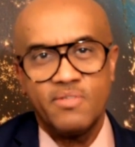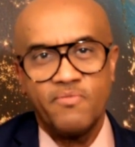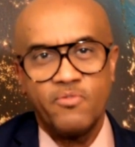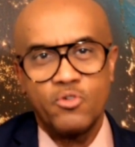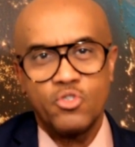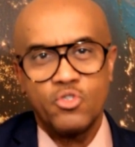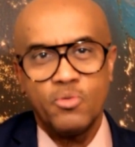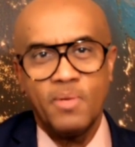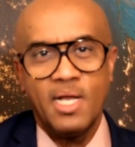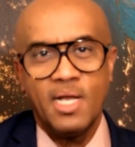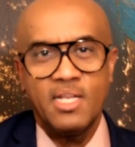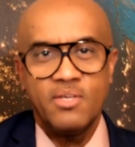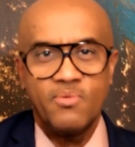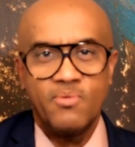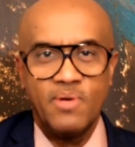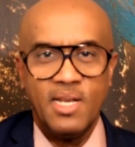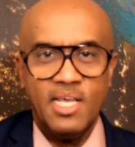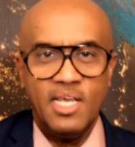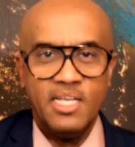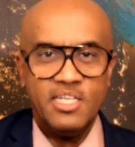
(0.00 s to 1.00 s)
For Somali
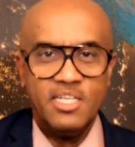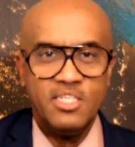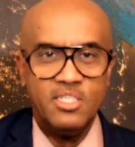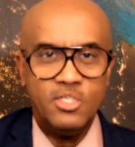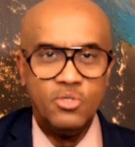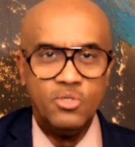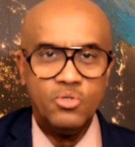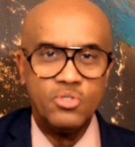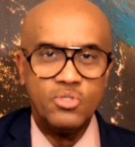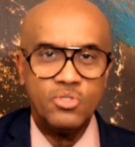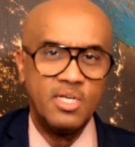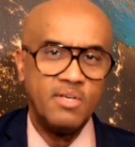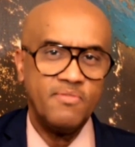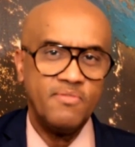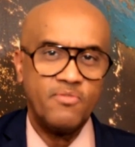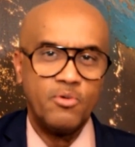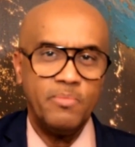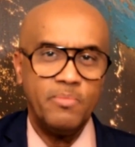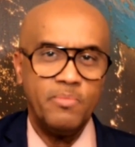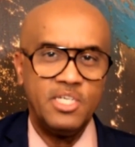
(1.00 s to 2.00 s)
related news and
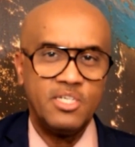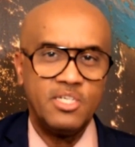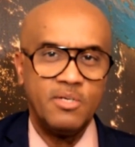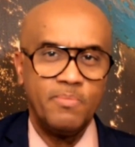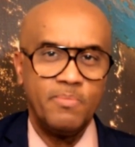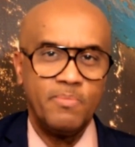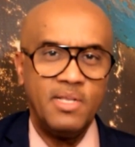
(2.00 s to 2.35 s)
information,